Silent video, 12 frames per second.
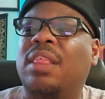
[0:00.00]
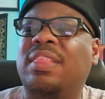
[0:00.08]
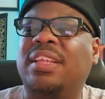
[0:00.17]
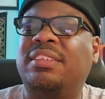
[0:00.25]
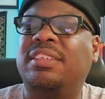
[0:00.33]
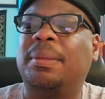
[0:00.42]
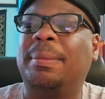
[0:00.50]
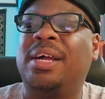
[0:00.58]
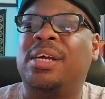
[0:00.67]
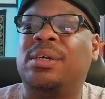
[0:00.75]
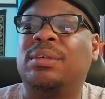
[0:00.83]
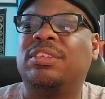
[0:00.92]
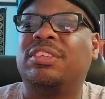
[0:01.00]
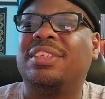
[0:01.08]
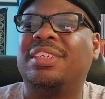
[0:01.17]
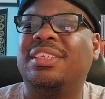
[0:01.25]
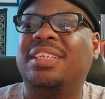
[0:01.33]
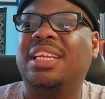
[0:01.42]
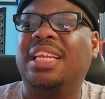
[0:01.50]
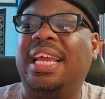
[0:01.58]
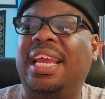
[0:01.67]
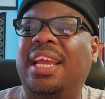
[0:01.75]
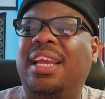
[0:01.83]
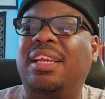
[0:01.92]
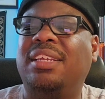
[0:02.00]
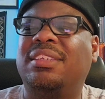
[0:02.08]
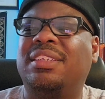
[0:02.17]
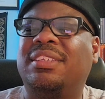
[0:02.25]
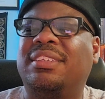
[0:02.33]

This is about delays,